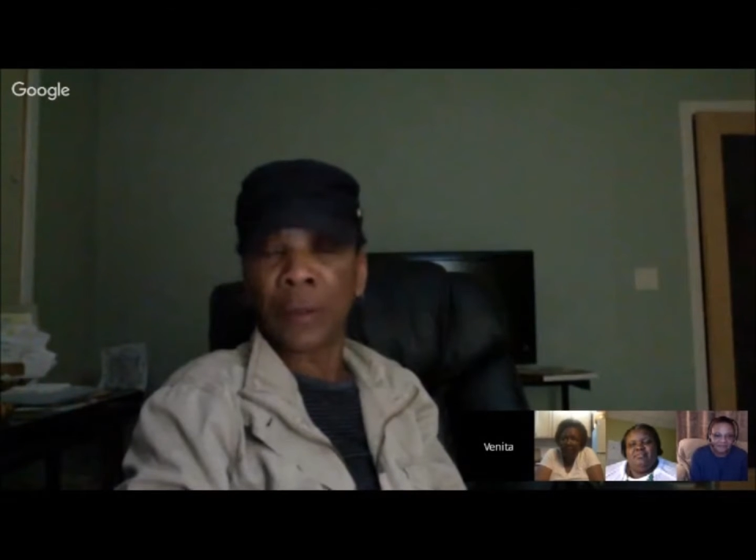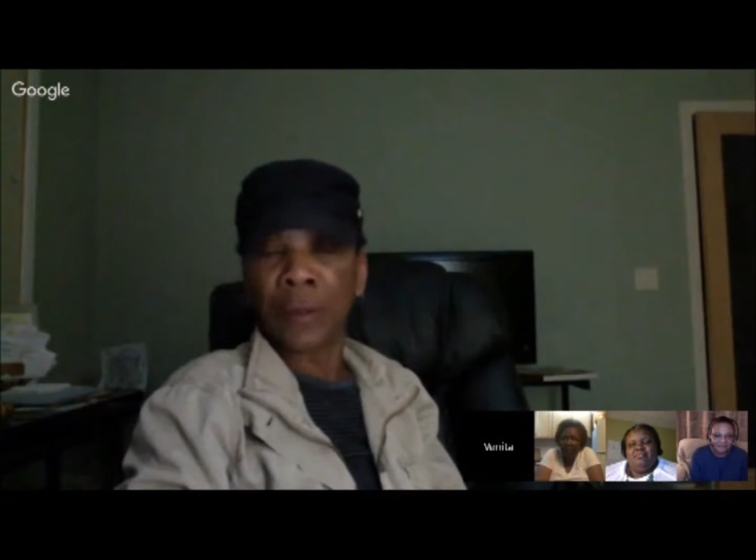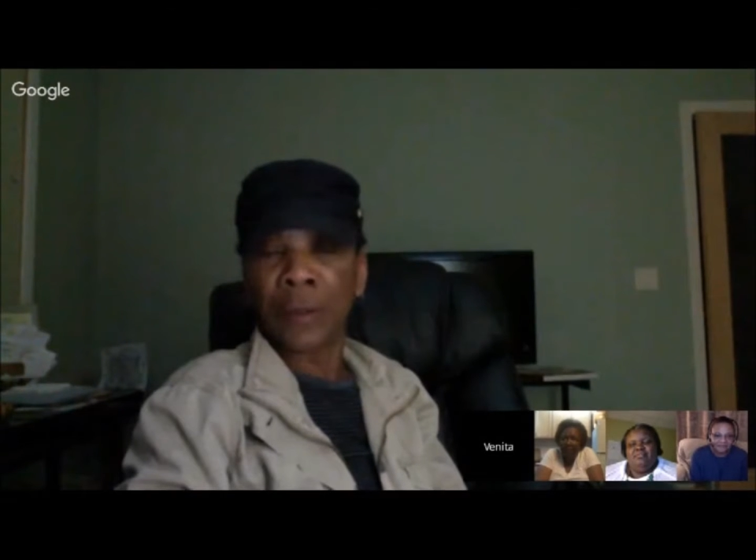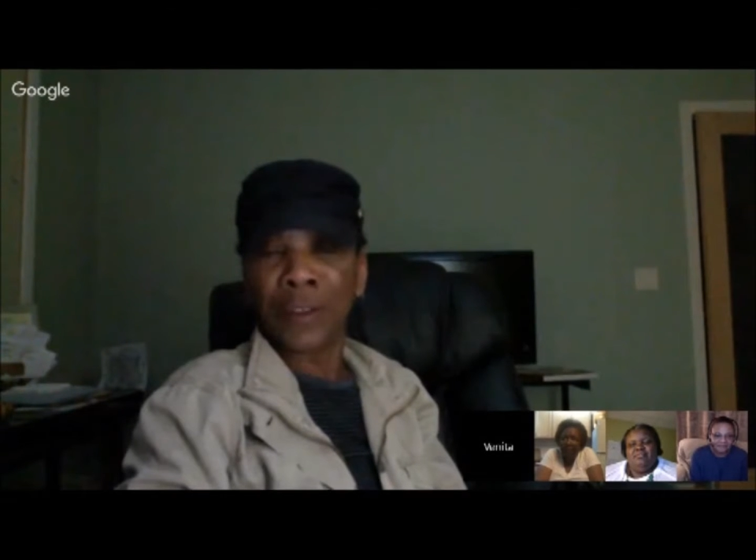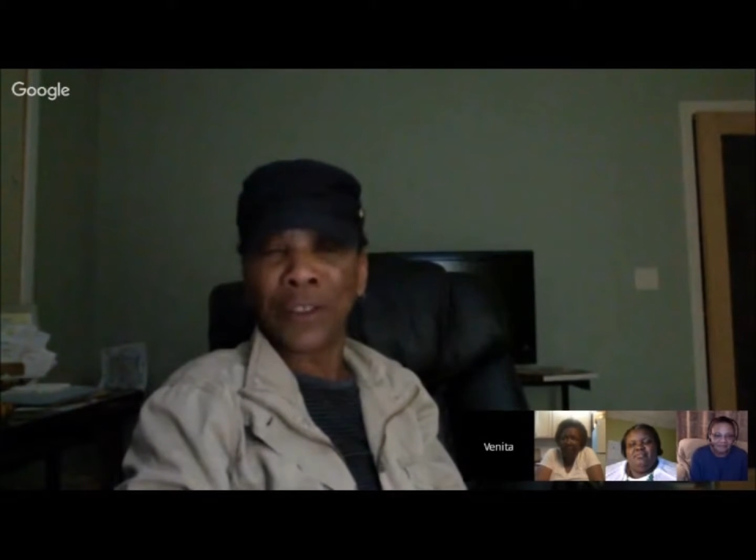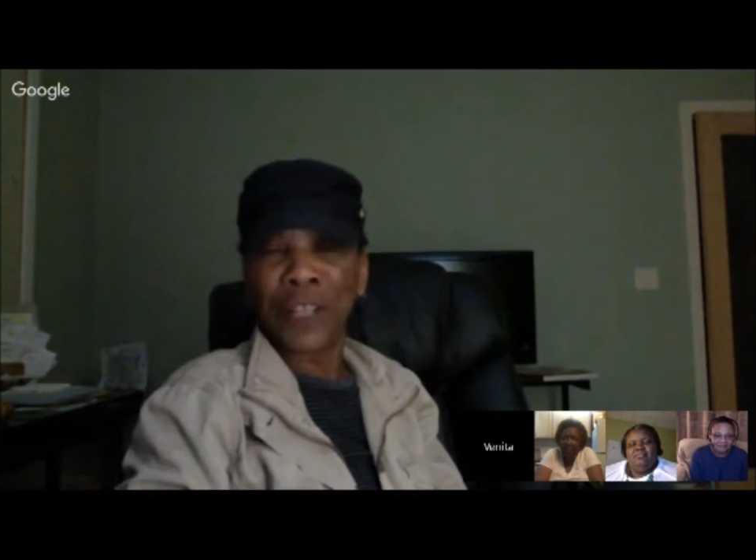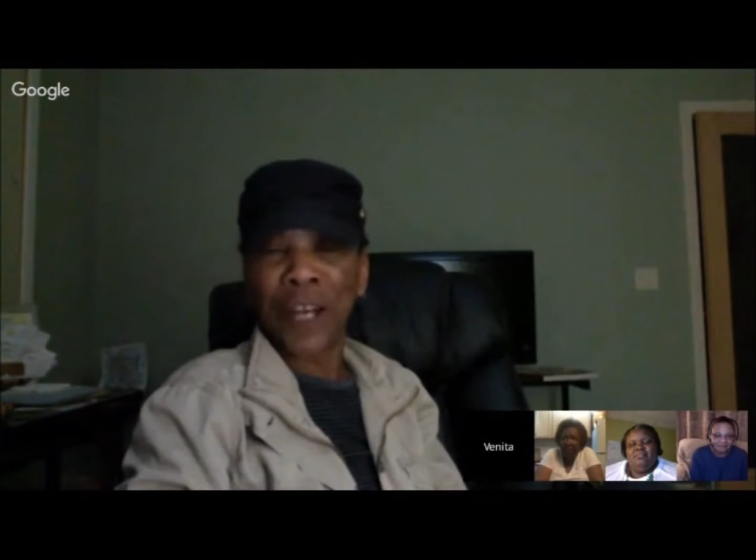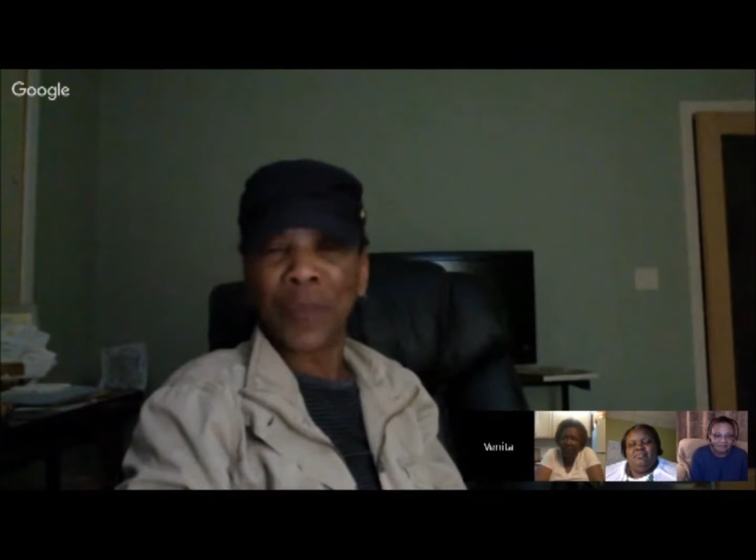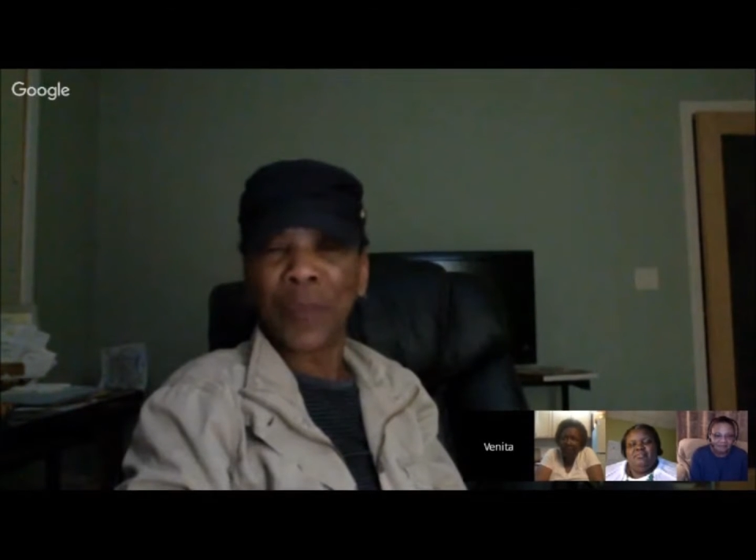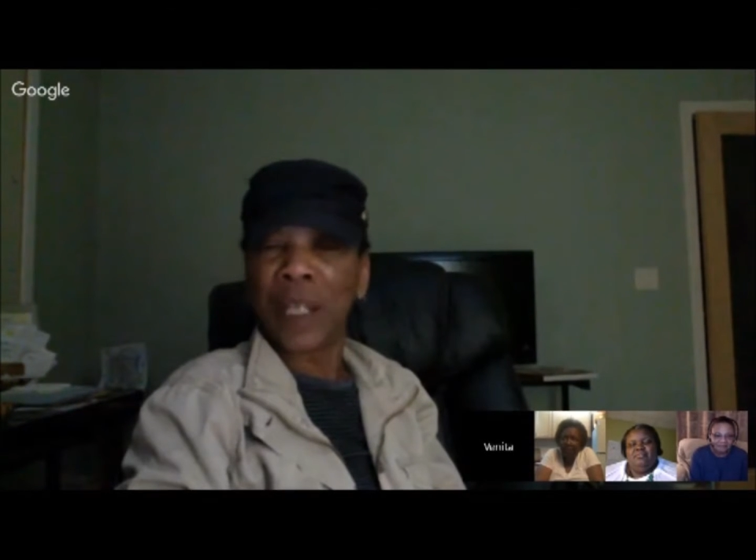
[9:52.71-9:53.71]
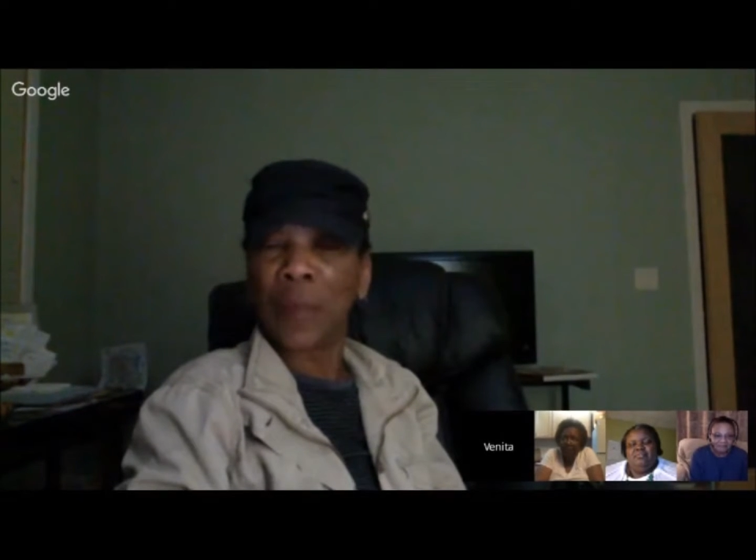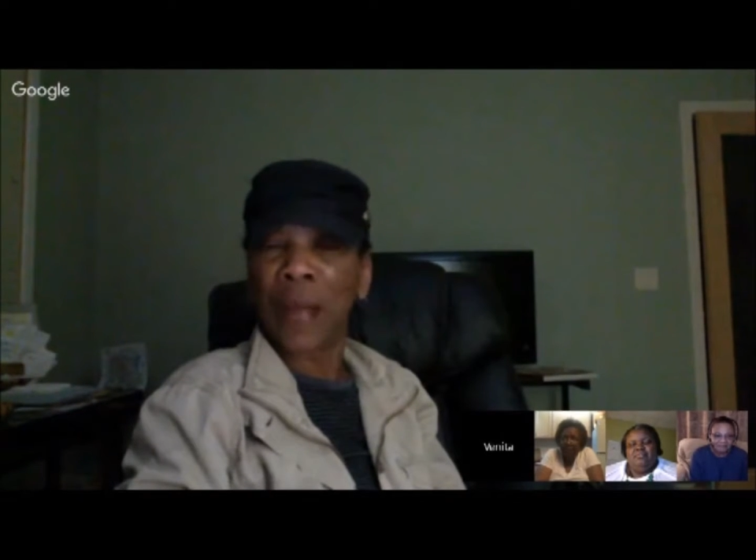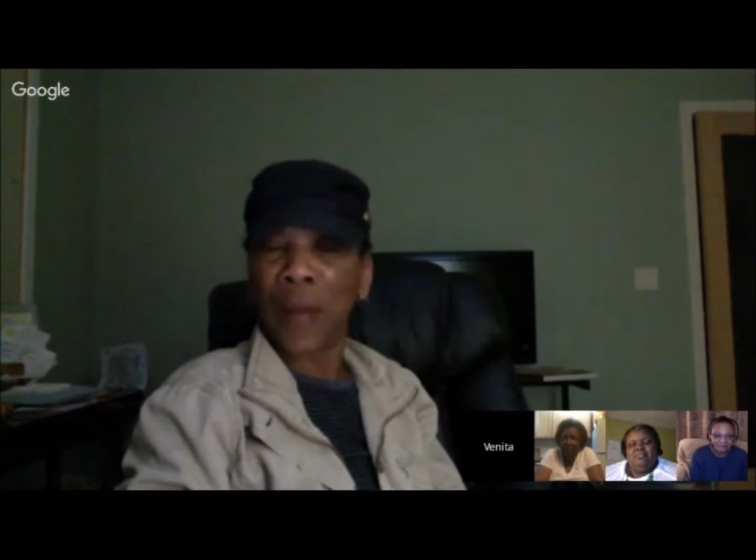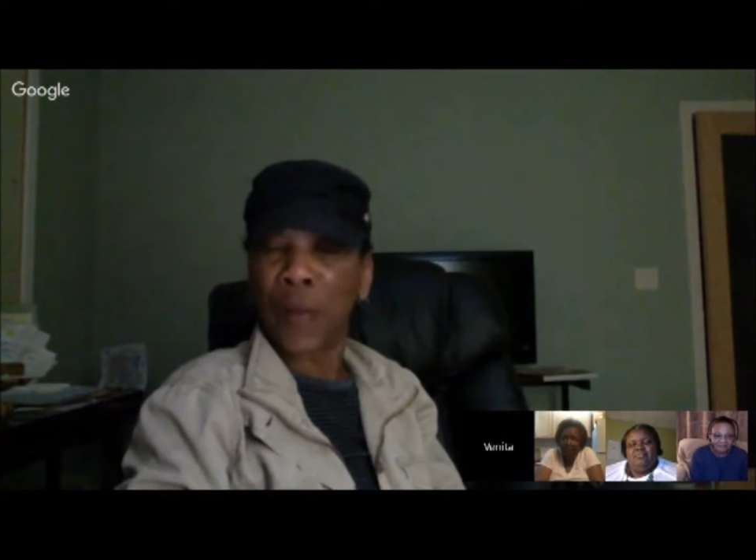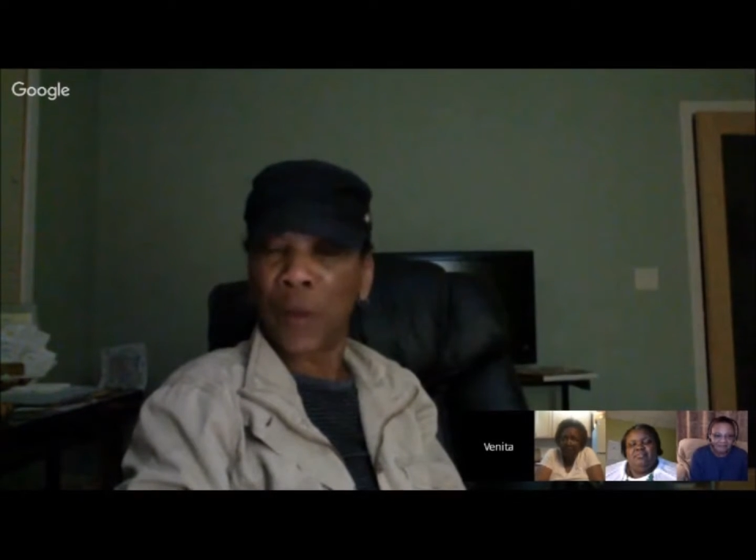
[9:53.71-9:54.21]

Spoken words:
you know, being a Black woman,